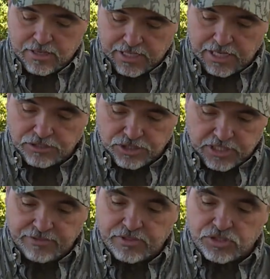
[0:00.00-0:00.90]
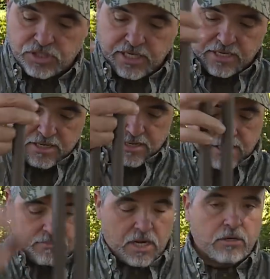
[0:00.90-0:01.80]
and I'll just leave it sit
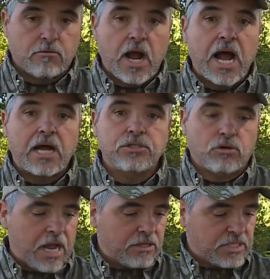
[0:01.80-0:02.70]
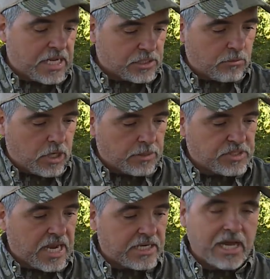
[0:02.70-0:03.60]
in my garage or outside somewhere
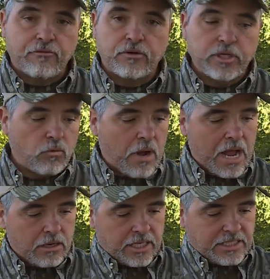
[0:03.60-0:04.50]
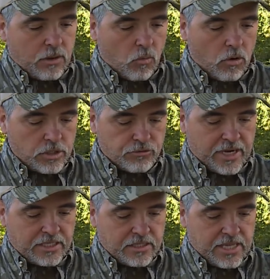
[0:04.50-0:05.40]
upside down for a little while and let that water
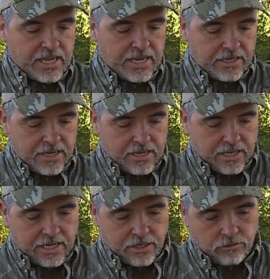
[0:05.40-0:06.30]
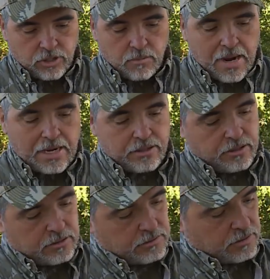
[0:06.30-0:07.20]
drain to the head and it'll come out of
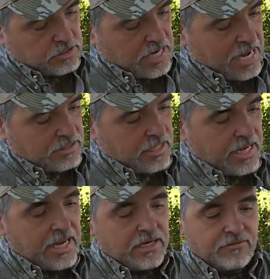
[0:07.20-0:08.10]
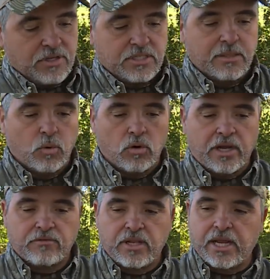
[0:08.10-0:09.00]
the, the sides of the head and if there's any more
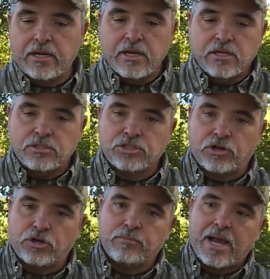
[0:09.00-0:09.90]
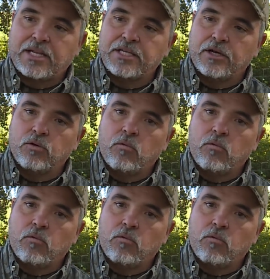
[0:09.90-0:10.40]
left in there, just turn it back the other